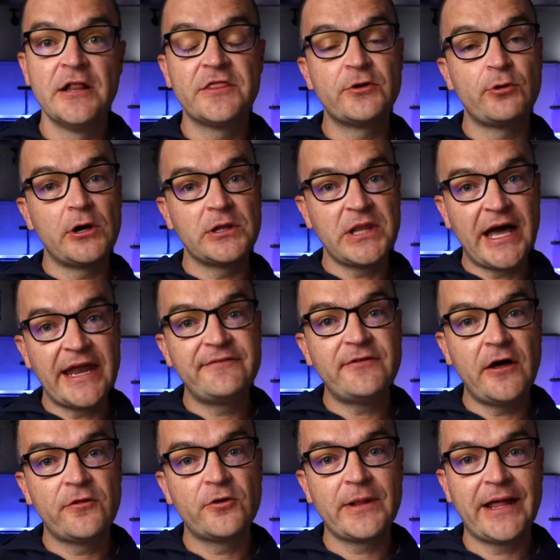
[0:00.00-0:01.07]
There are a lot of
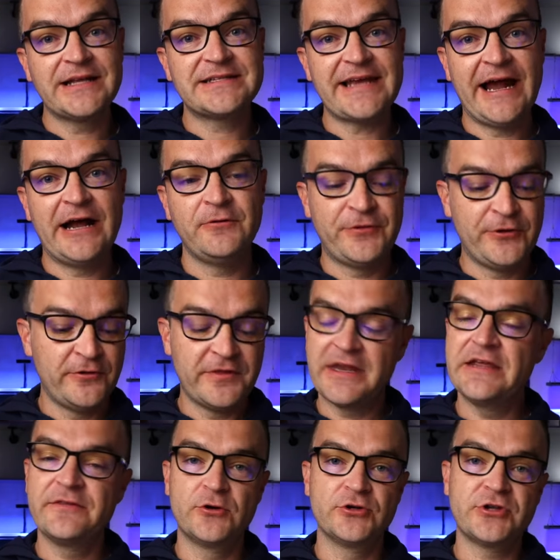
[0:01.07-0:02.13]
other lights out there
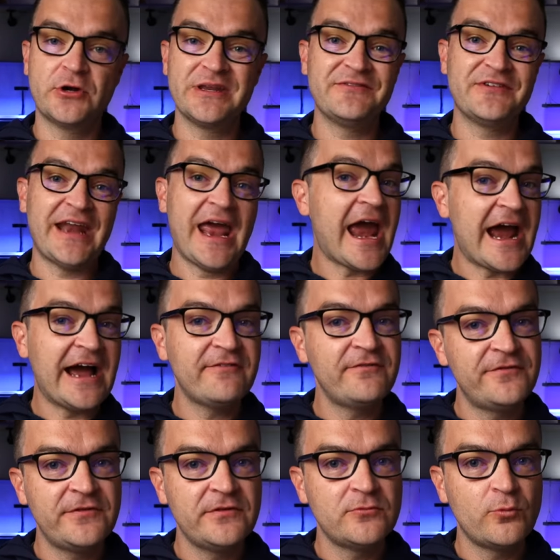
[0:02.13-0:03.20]
that either don't even
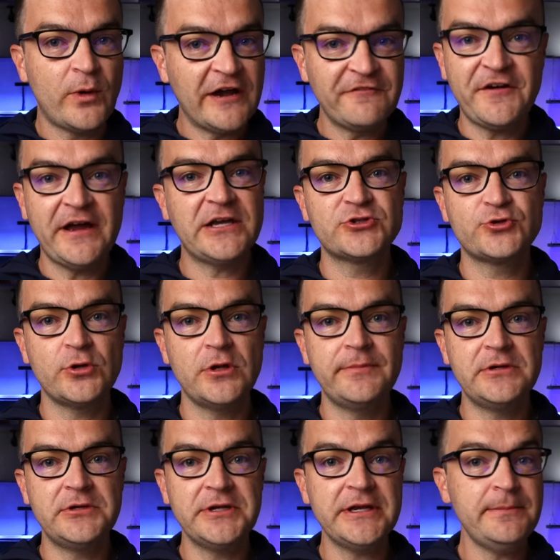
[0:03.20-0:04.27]
have Wi-Fi
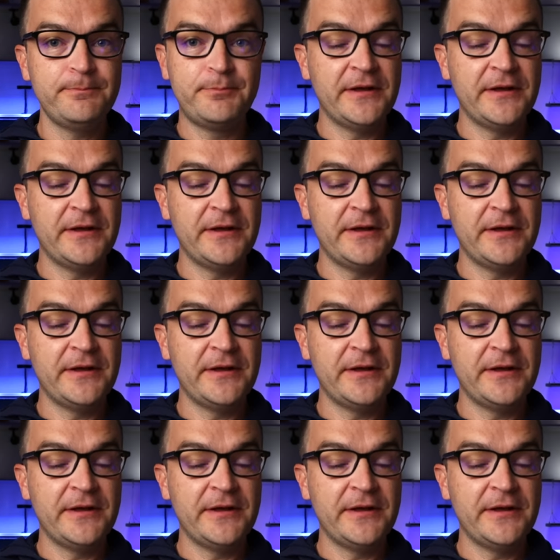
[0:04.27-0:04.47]
controllability,